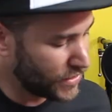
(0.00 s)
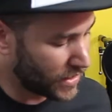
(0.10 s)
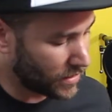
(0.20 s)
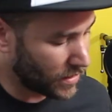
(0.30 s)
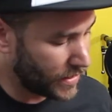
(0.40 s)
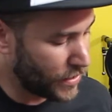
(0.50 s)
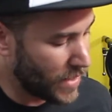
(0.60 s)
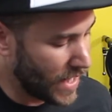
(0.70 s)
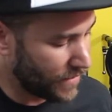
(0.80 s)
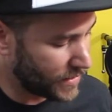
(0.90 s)
Generally you
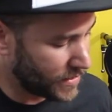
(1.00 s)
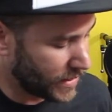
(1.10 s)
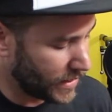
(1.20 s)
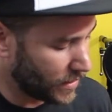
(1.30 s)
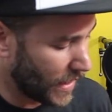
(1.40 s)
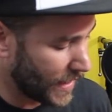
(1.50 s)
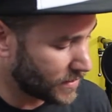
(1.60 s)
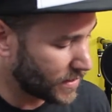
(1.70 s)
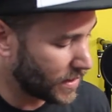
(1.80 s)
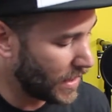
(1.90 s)
have these
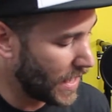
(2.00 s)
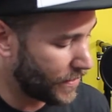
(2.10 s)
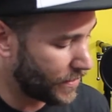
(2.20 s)
inlays at